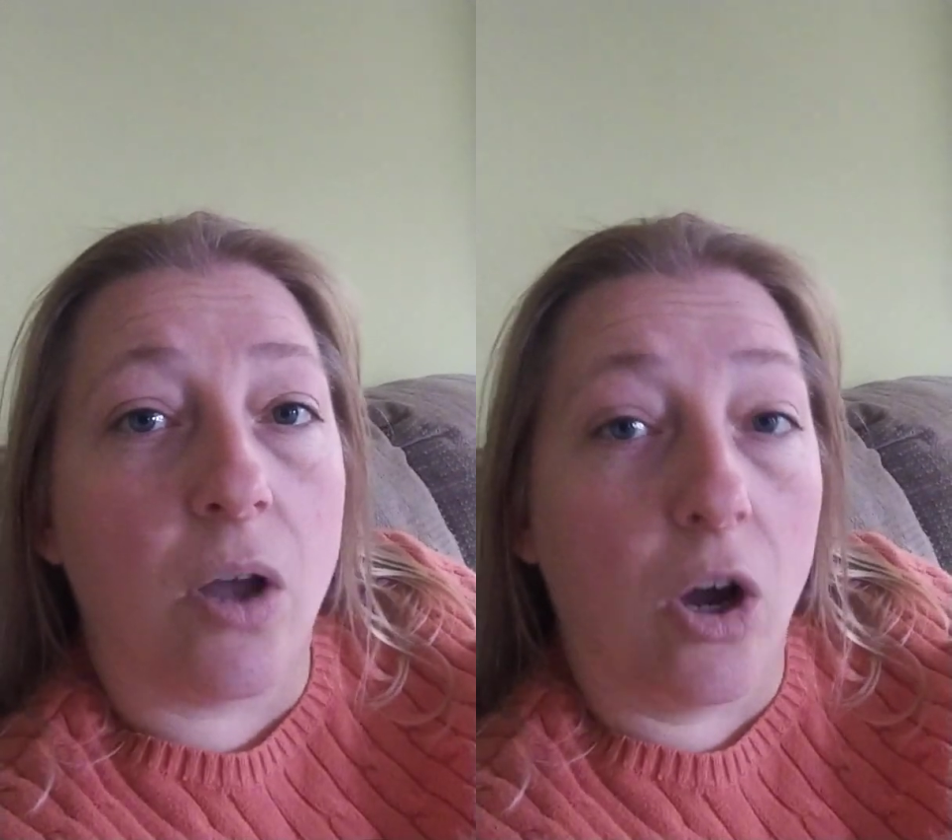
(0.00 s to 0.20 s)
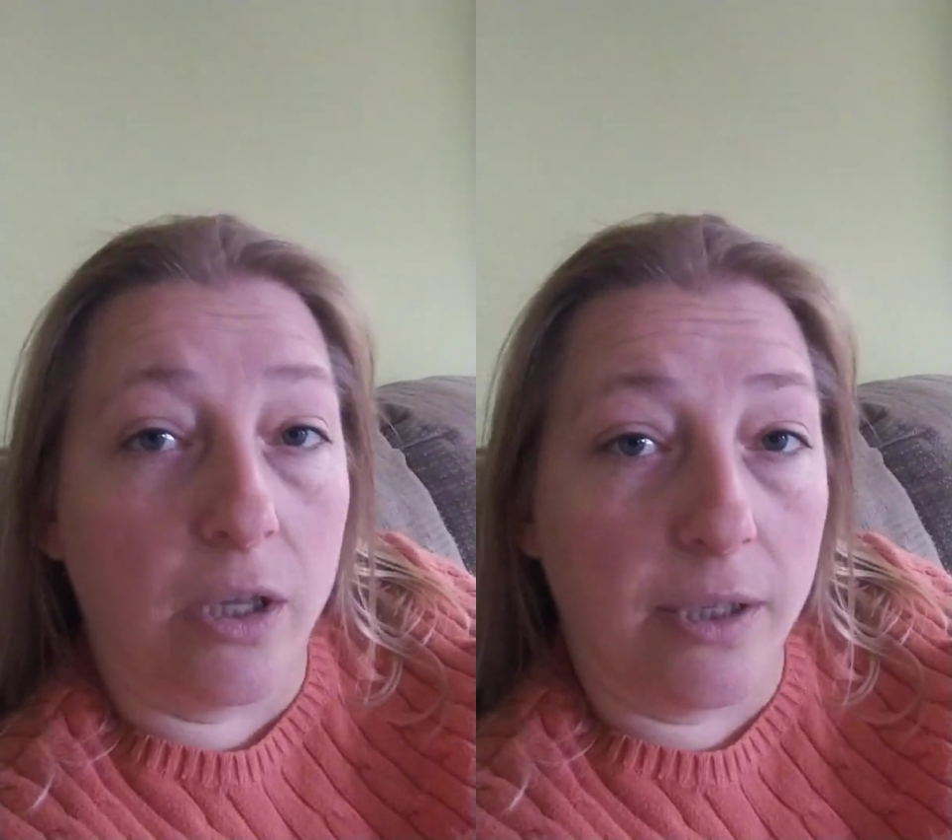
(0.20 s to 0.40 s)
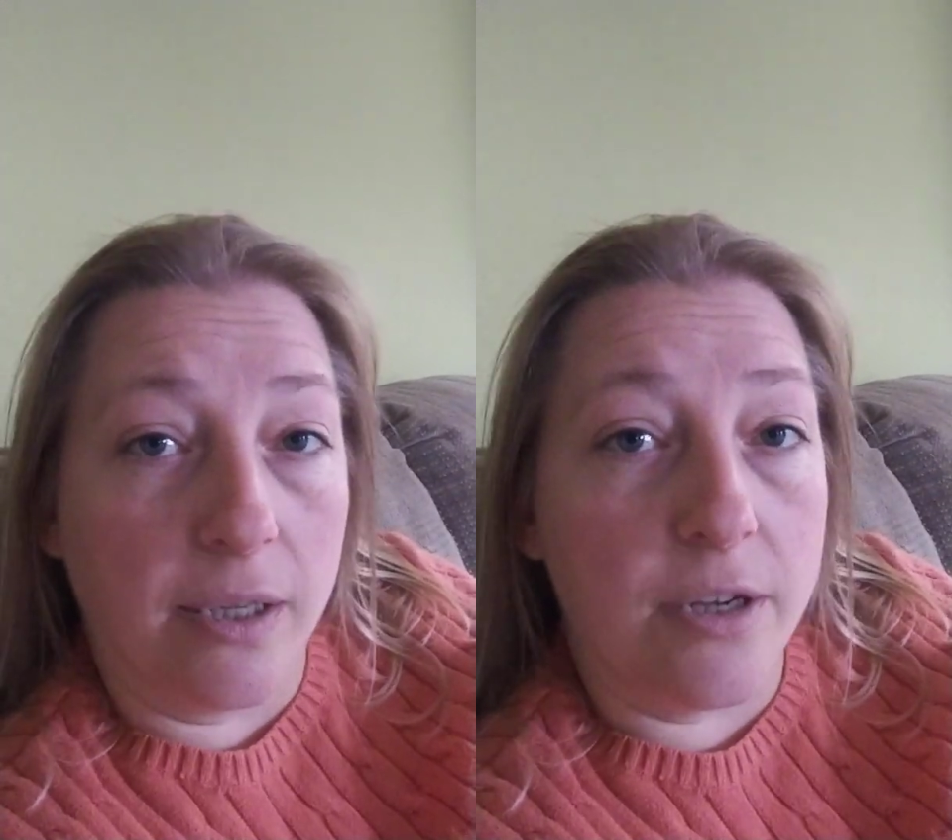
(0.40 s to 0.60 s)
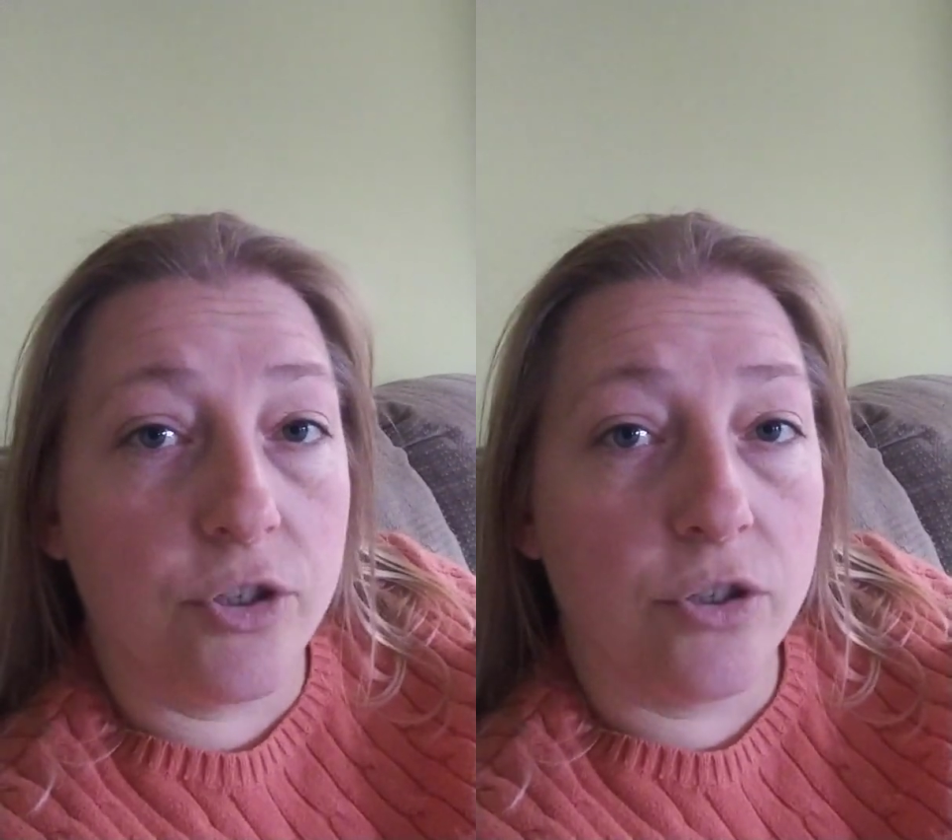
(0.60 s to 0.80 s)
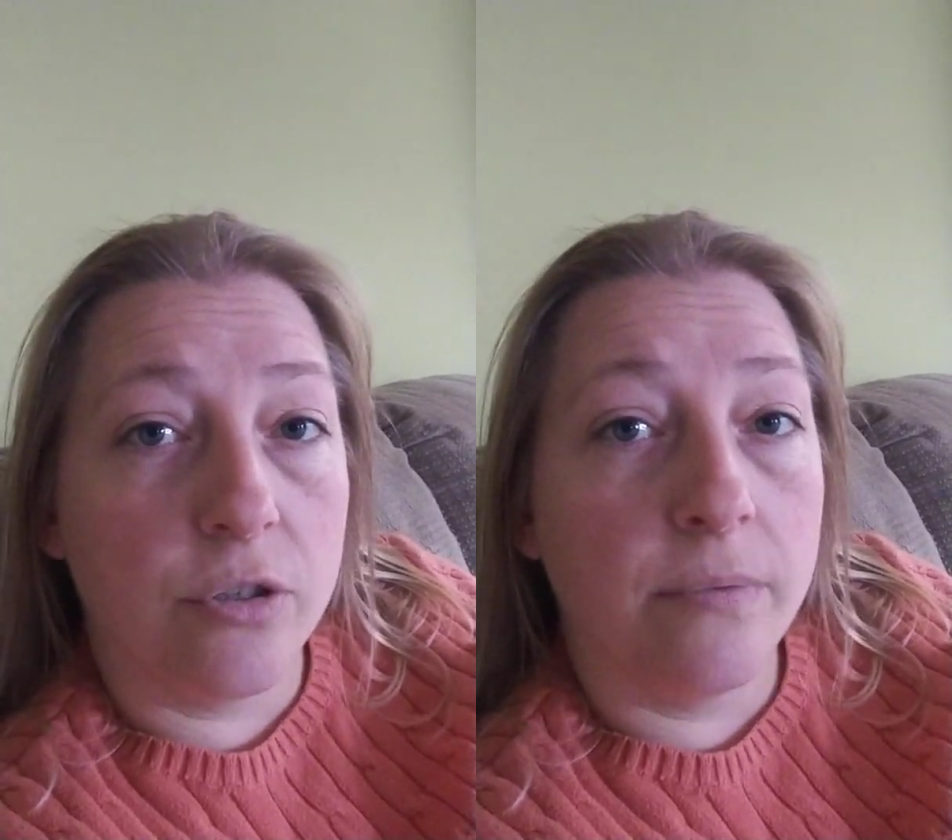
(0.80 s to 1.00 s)
on
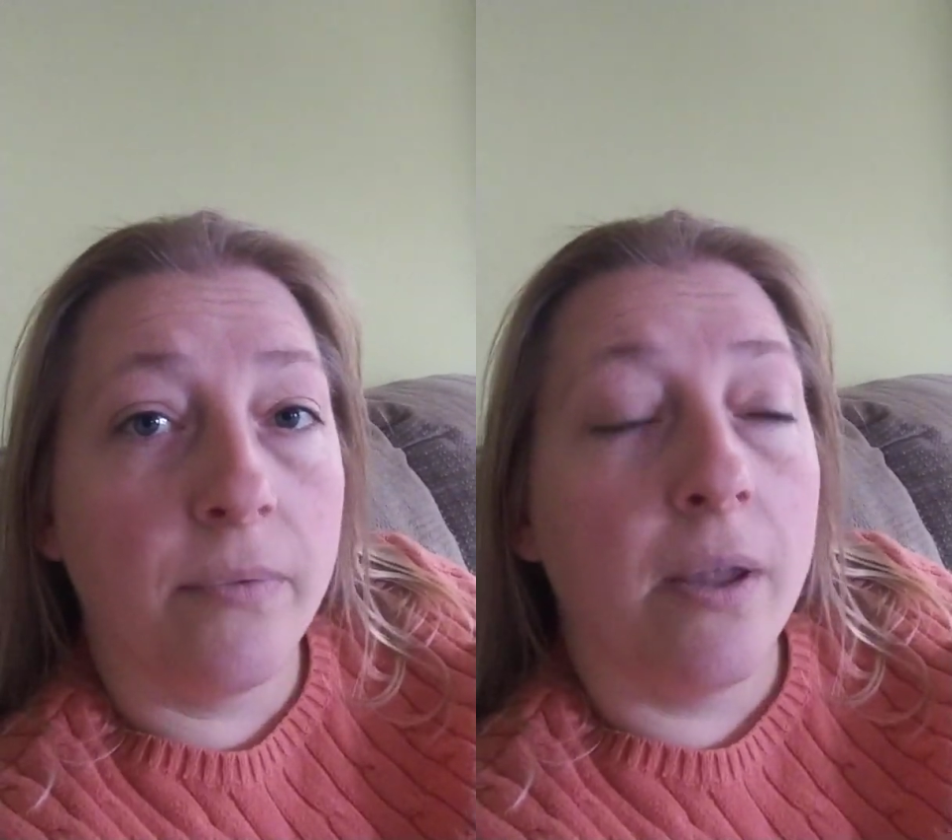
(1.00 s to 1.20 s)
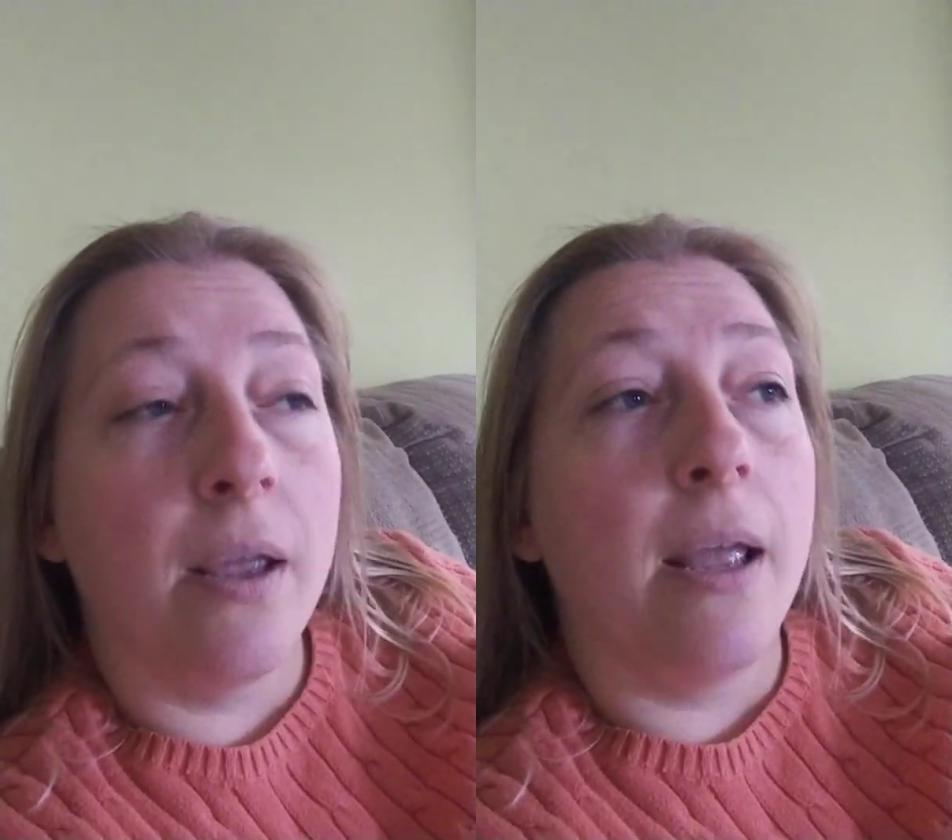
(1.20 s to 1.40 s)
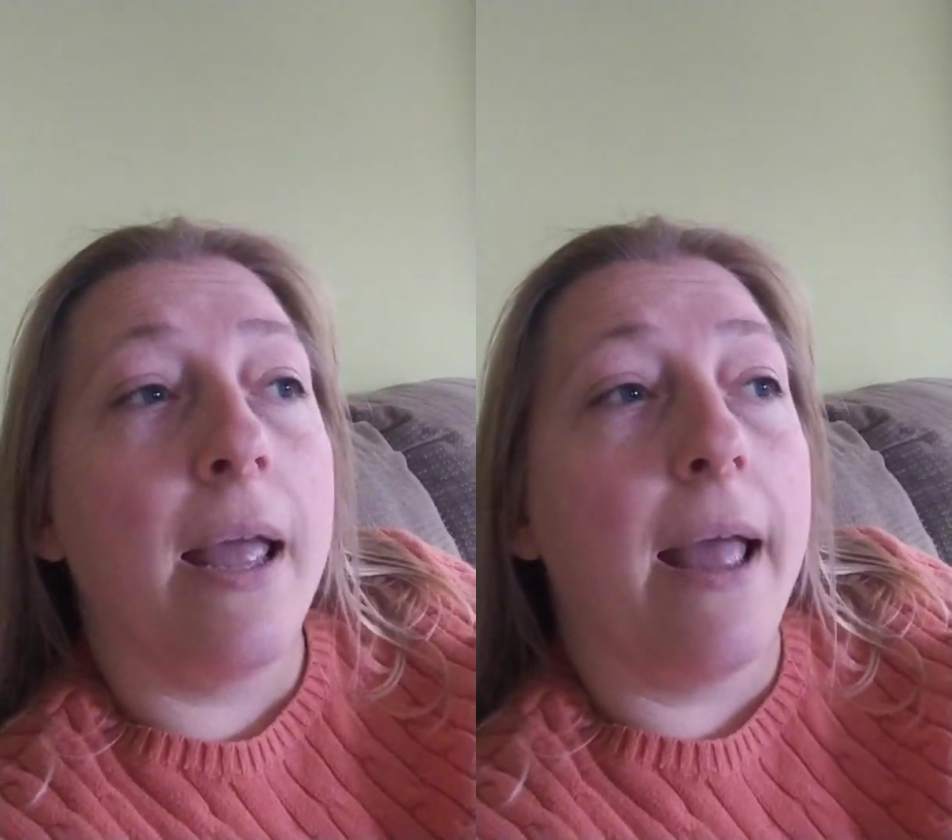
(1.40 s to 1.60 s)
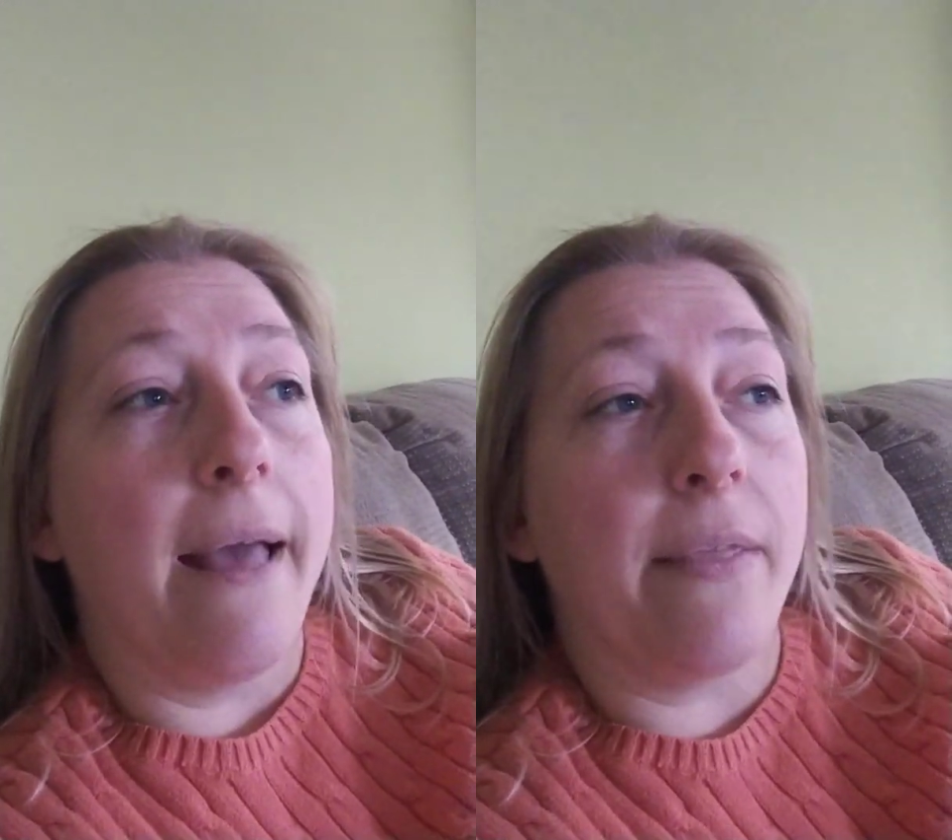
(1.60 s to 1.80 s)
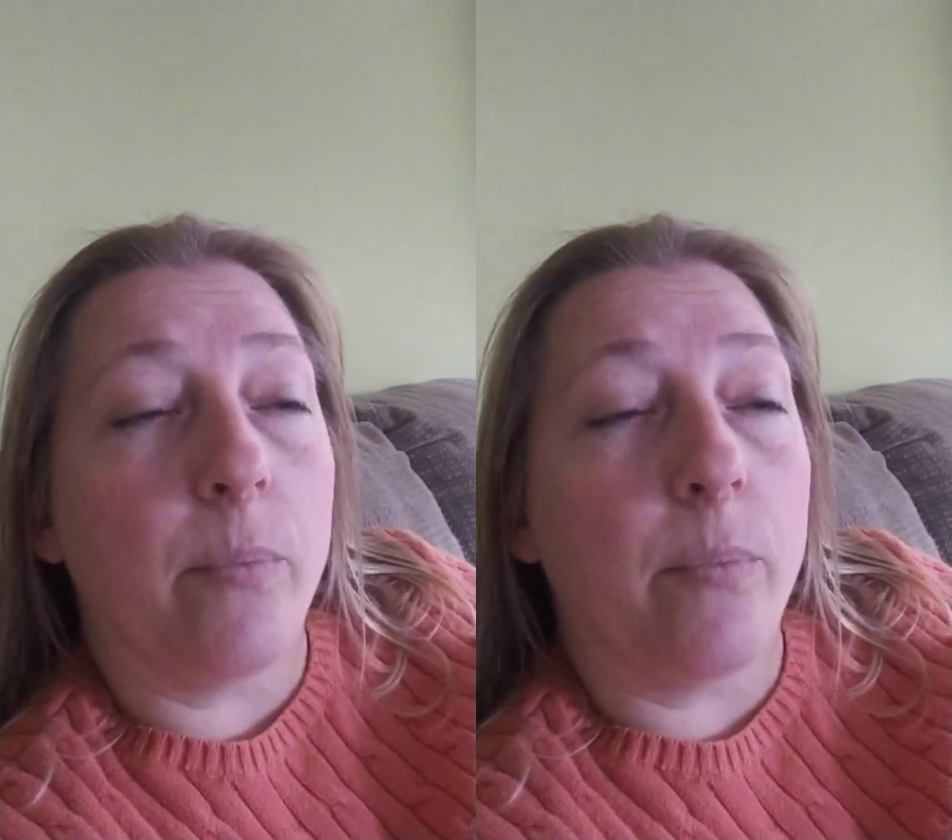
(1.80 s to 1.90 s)
leash, and